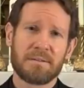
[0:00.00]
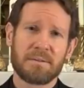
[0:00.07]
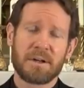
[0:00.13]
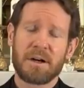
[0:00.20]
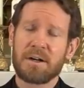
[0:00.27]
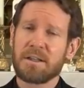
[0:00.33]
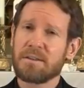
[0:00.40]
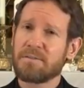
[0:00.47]

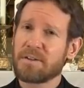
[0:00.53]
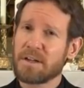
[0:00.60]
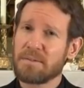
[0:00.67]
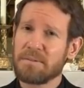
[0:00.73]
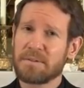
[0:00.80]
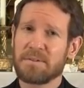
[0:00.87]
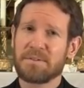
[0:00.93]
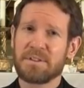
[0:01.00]
Regarding the
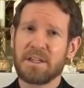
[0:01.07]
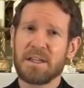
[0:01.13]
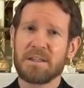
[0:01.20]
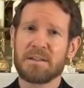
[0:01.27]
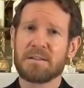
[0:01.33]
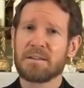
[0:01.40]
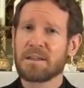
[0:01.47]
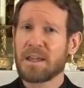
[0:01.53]
forgiveness of
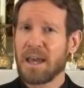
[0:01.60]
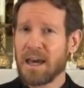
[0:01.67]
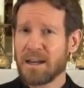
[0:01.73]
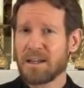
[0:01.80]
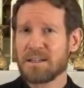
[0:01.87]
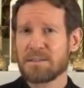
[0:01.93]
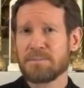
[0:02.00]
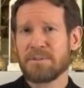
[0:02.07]
sin, the
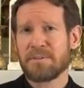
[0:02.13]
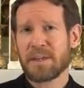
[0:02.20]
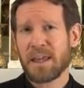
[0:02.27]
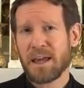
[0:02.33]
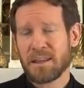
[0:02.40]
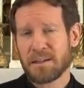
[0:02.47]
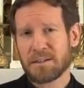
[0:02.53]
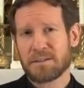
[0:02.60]
Catechism of the
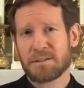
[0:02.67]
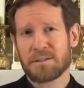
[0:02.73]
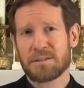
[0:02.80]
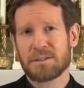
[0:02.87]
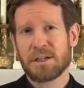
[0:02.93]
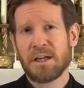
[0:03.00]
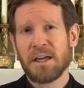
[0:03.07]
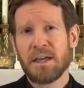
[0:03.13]
Catholic
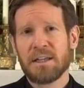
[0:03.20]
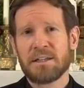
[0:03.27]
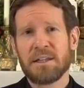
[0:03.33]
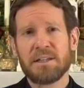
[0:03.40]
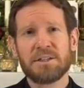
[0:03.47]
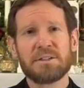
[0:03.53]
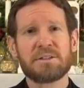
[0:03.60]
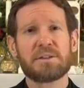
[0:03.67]
Church
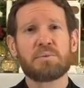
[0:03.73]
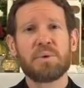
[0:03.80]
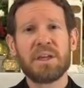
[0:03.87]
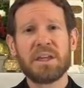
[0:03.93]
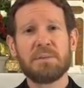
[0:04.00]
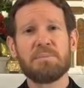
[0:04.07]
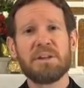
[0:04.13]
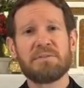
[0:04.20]
teaches that
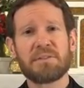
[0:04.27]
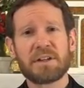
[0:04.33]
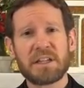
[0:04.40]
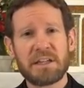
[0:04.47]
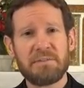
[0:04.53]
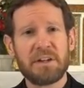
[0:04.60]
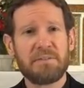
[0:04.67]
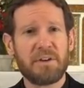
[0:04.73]
we can be
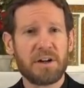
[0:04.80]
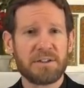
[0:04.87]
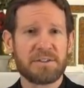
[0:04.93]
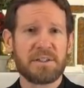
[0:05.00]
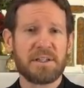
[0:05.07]
forgiven of our